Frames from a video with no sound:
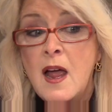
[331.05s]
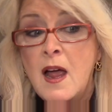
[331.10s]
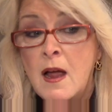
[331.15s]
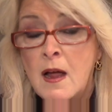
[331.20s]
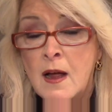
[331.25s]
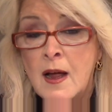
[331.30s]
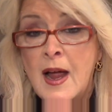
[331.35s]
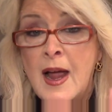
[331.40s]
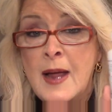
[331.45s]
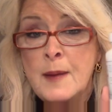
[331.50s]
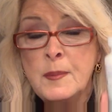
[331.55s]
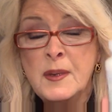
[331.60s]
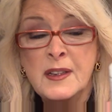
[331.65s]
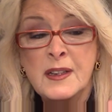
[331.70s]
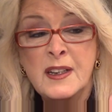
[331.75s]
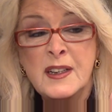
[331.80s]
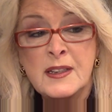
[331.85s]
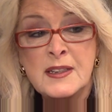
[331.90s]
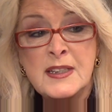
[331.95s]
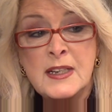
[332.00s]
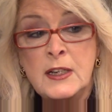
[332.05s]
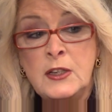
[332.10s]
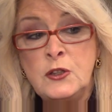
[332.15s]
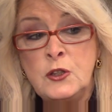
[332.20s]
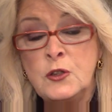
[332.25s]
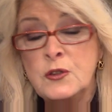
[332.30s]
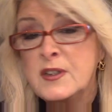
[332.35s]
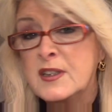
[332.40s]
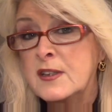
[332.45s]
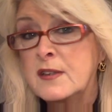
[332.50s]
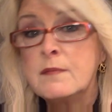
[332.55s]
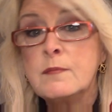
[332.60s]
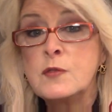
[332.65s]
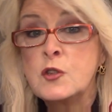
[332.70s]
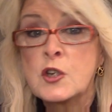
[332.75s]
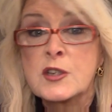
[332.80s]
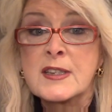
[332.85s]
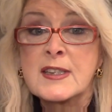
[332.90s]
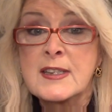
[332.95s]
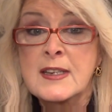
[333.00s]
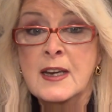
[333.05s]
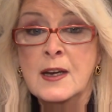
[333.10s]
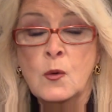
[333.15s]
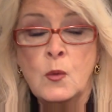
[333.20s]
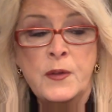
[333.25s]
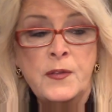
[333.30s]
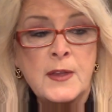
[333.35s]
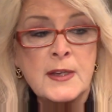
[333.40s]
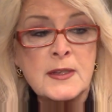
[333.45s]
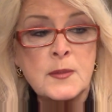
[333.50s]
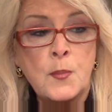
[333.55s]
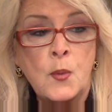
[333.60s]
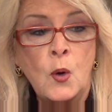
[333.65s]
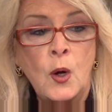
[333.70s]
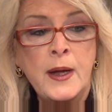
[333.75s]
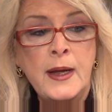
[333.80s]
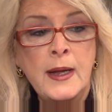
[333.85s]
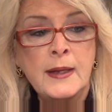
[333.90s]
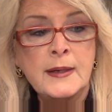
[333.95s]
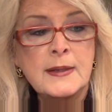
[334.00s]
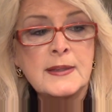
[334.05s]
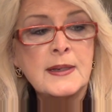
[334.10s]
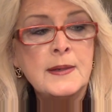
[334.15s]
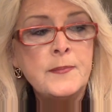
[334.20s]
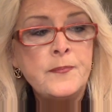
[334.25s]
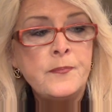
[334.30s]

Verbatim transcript: uh, I'm going to continue to just stick with this brand.